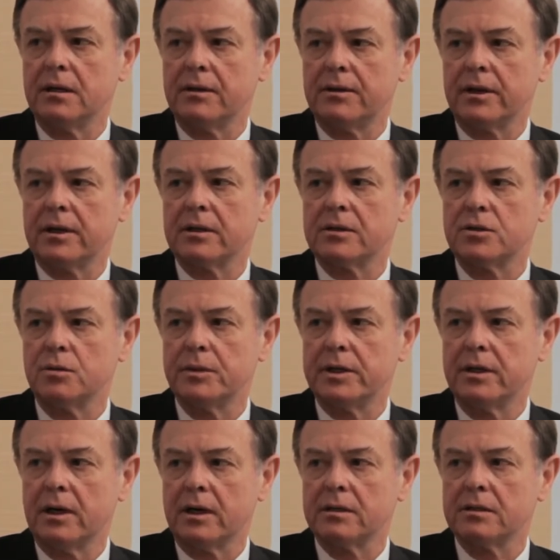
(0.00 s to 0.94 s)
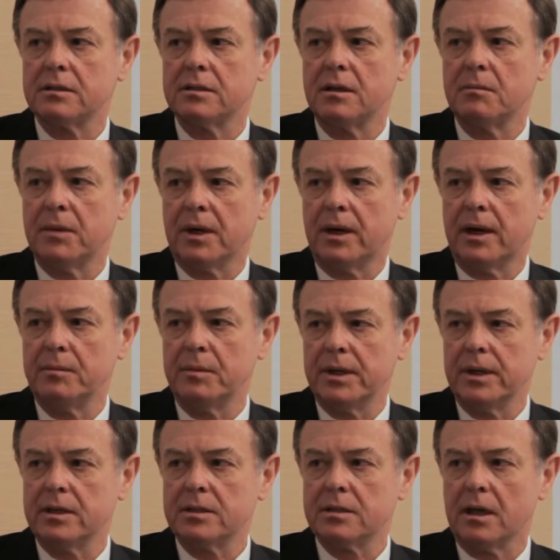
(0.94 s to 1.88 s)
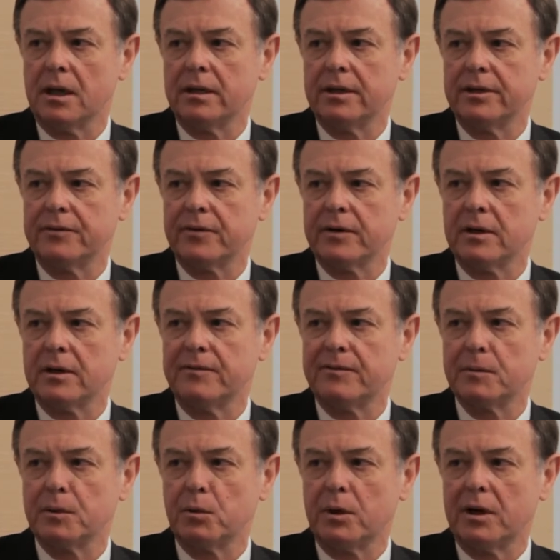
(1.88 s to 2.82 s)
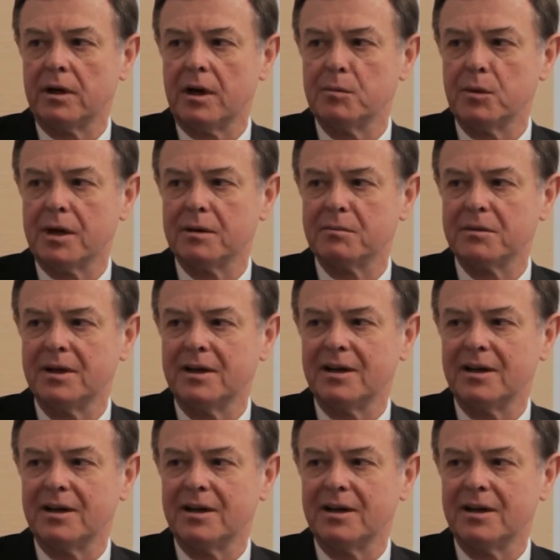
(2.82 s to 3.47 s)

things should be done by me slightly differently from the way I might